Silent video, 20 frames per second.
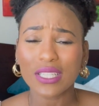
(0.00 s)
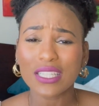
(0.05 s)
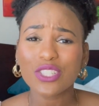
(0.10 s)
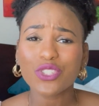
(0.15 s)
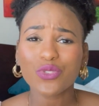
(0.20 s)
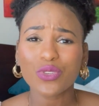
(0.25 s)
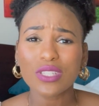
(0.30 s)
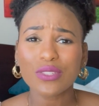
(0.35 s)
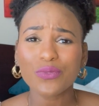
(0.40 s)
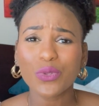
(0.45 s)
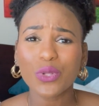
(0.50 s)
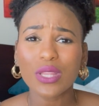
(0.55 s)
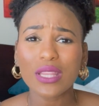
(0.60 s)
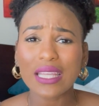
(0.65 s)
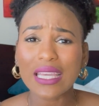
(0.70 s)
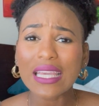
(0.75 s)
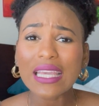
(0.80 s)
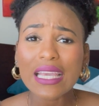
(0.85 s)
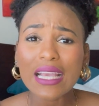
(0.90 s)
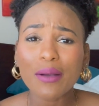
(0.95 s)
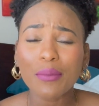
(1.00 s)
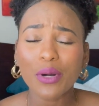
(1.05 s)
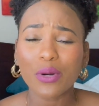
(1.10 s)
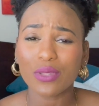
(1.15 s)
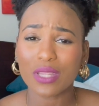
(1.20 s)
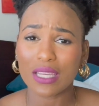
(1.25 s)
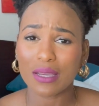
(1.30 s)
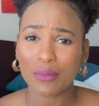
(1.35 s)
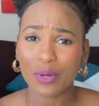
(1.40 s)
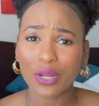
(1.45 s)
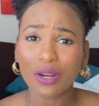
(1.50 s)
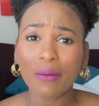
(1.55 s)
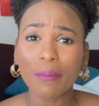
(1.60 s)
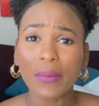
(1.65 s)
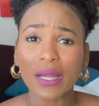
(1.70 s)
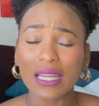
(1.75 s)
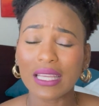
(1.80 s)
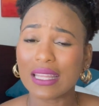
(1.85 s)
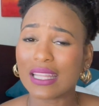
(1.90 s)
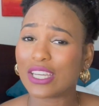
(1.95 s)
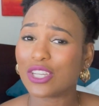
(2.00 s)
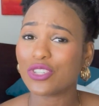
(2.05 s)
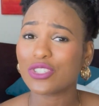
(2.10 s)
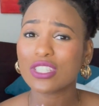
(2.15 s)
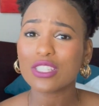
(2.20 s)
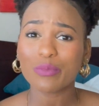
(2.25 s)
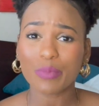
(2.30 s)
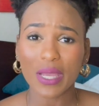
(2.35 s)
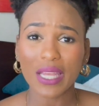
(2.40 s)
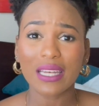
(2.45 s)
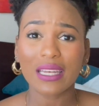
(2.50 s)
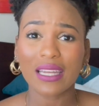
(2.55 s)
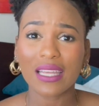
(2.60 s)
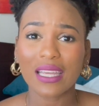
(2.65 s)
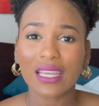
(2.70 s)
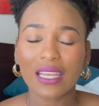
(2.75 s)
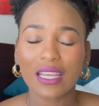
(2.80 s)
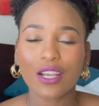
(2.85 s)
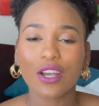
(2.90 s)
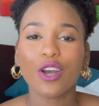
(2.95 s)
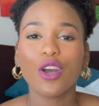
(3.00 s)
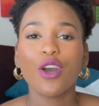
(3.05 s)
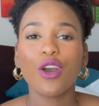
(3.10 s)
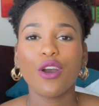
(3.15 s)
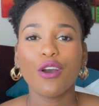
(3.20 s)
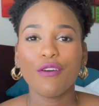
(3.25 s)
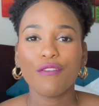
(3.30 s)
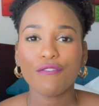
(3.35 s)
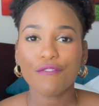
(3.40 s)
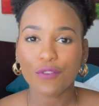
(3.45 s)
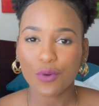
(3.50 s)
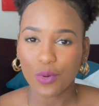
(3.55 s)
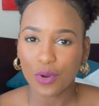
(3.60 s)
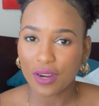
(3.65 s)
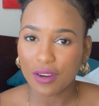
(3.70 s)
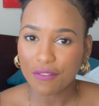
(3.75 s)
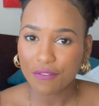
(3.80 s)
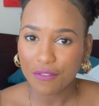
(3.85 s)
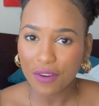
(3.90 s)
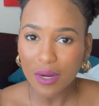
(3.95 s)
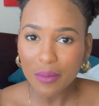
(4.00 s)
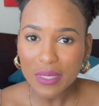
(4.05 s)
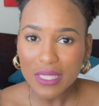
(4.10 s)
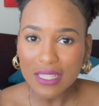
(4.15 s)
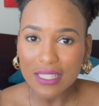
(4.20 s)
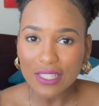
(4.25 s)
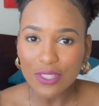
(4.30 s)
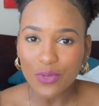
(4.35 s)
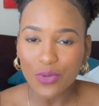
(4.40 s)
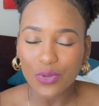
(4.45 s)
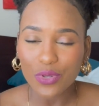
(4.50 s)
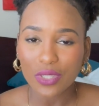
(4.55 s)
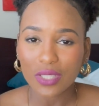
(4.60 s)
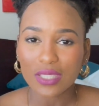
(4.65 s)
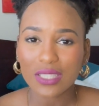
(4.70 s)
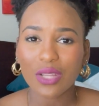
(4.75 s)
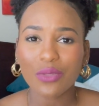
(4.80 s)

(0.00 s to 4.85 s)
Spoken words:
It's stressful thinking about the amount of money that you're spending for pharmacy school.